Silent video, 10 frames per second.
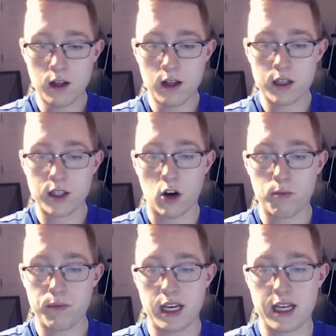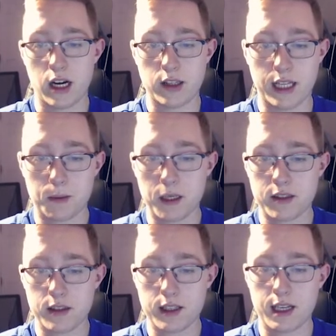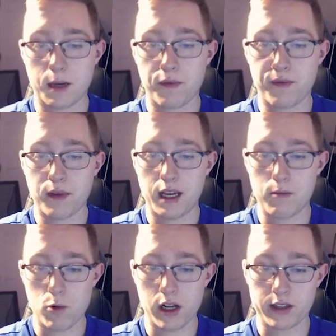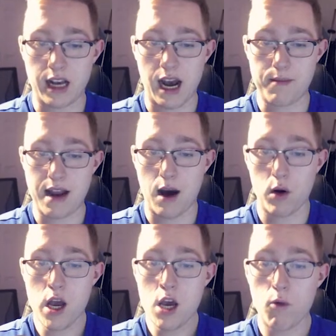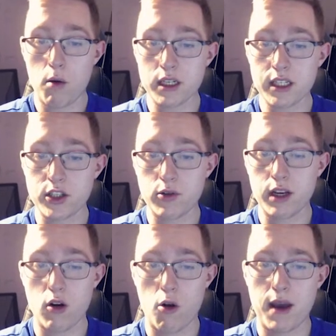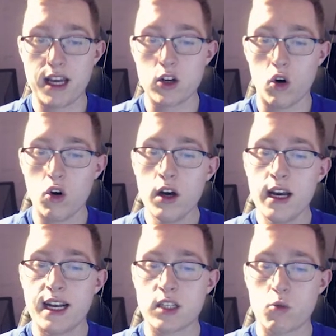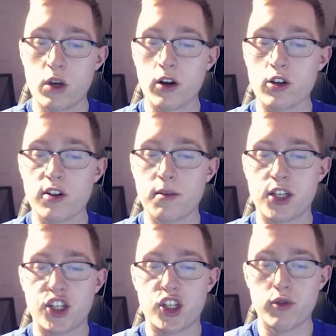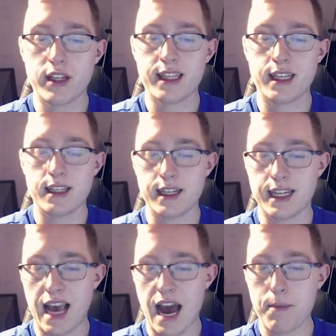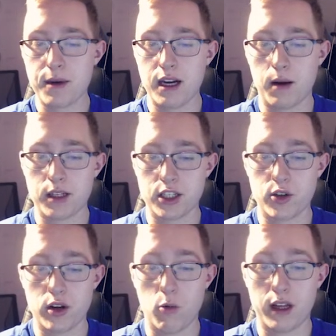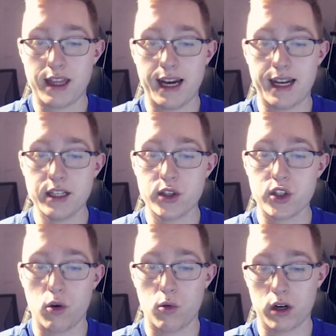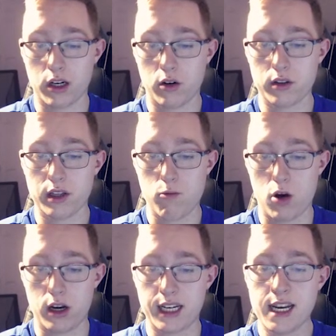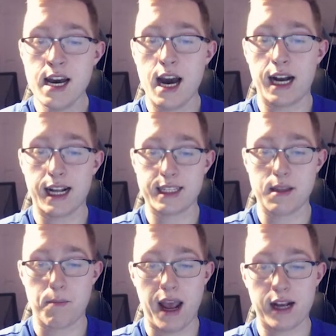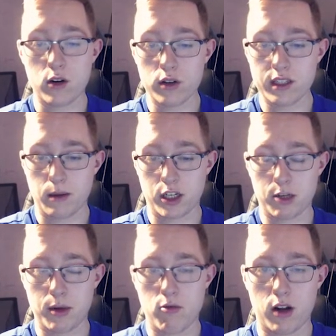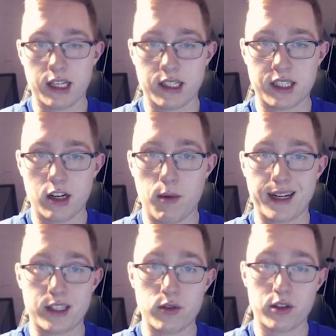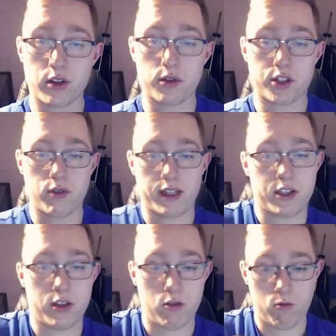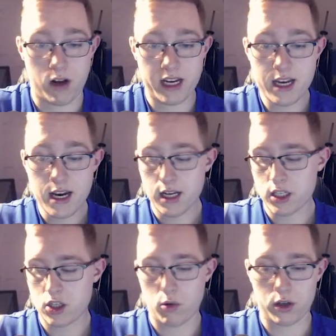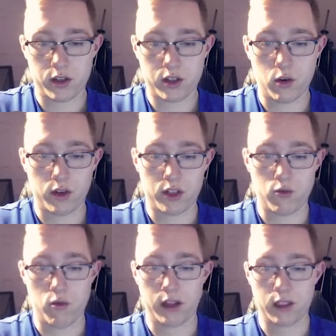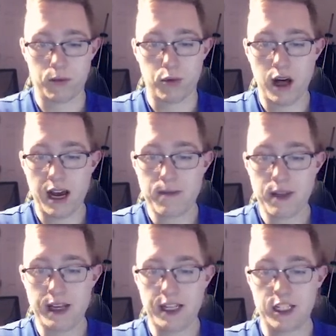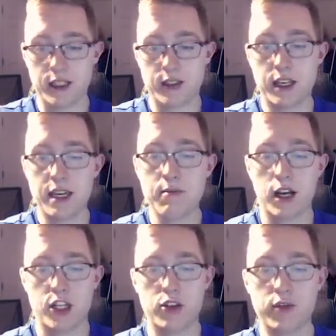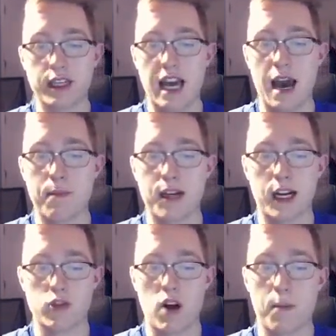So there you go. That's basically the setup in real time. Now, what we're going to do here, our main goal is we are going to be shooting the gap, and I'm going to show you what that is. So we're currently running against the Bengals, and we're going to be running a singleback deuce close stretch to the right. So we're just going to run this play, and as you can see, I shoot the gap and I drop